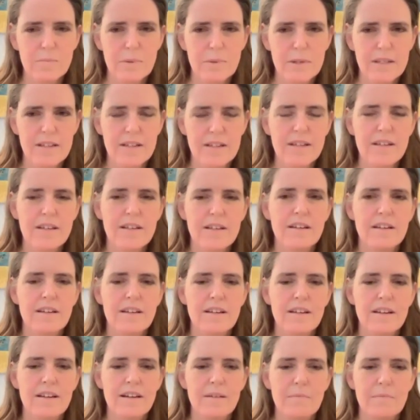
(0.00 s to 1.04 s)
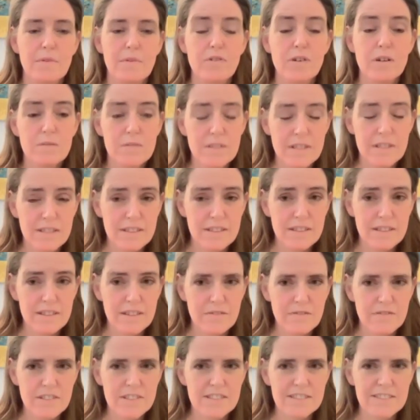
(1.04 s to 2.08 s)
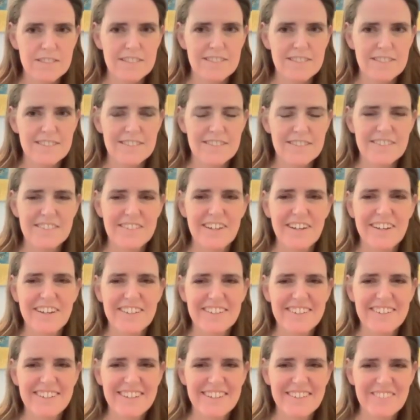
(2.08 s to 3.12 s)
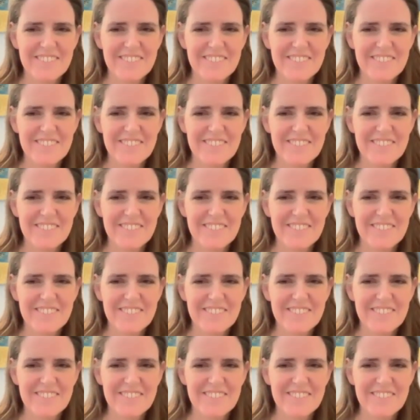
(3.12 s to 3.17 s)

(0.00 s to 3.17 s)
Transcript: But before we officially start